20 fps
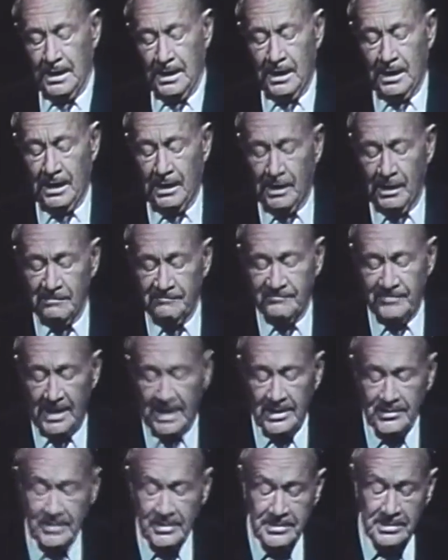Our
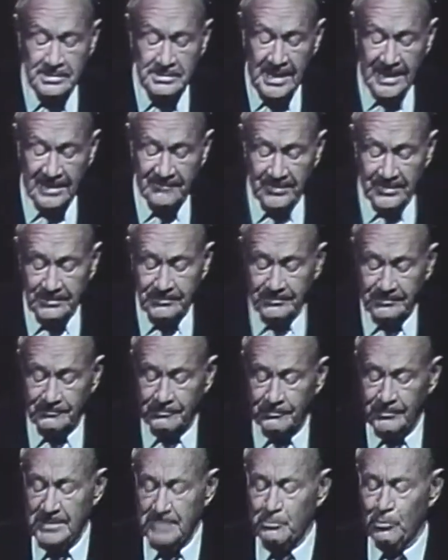Father in heaven,
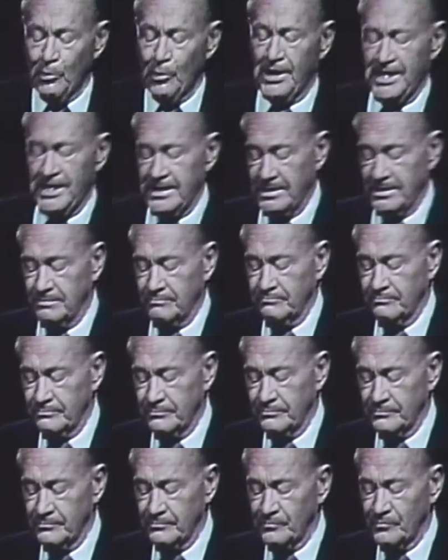we pray
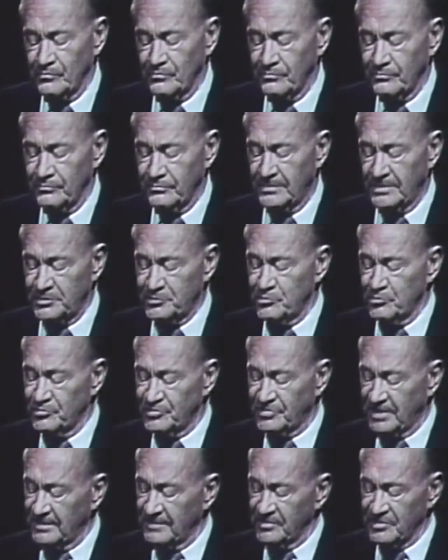that you
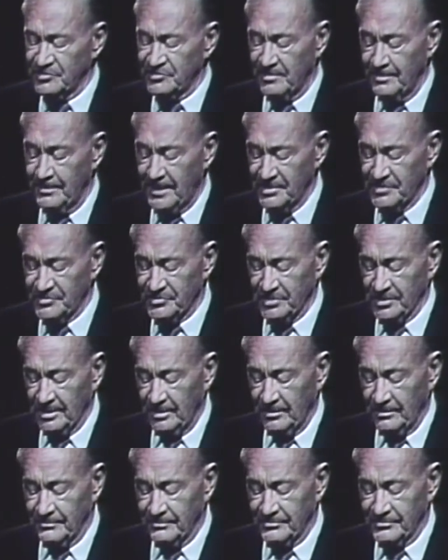save us from
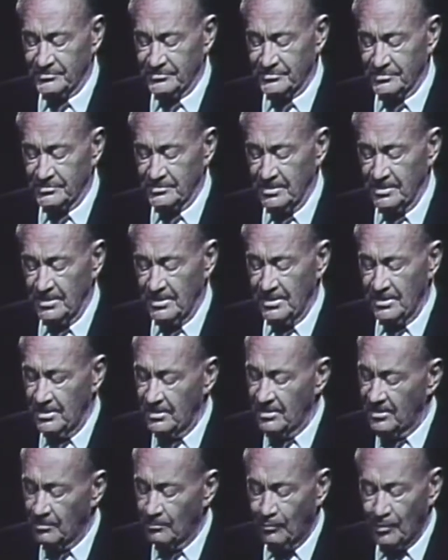ourselves.
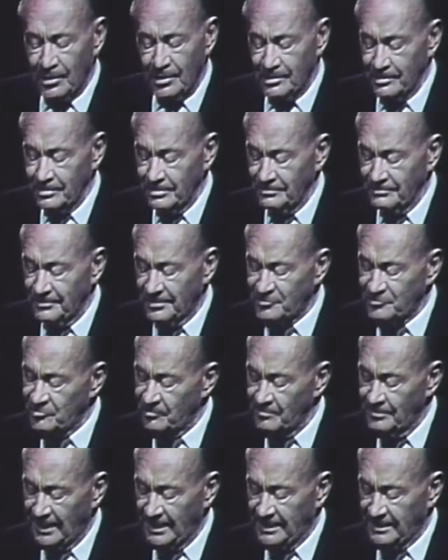The world that you've
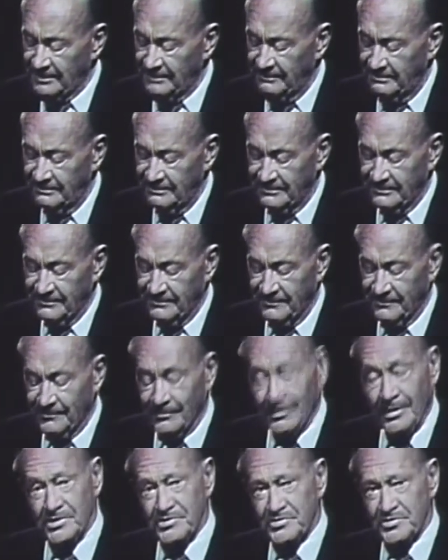made
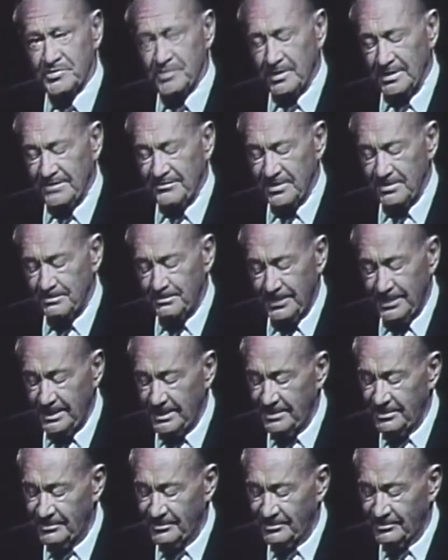for us to live in
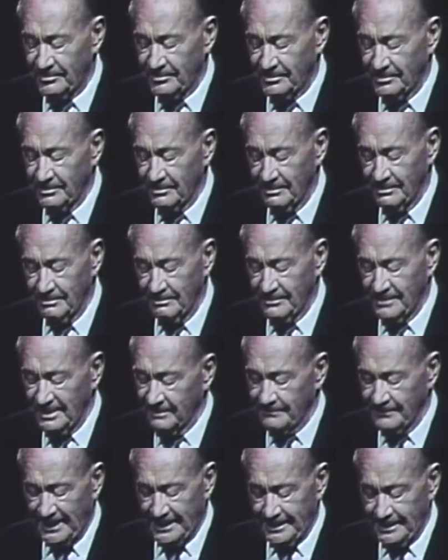peace, we have
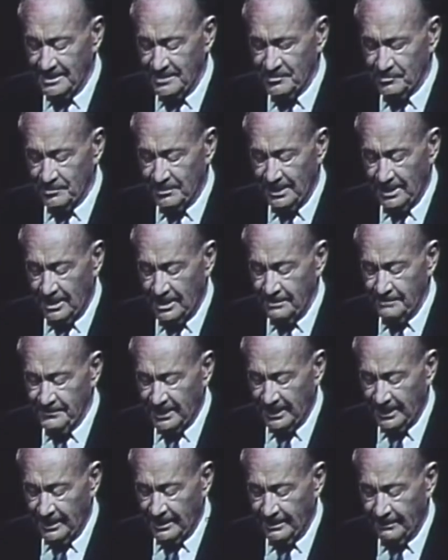made into an armed
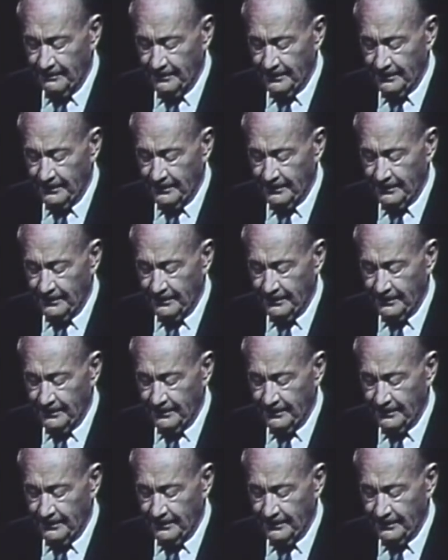camp.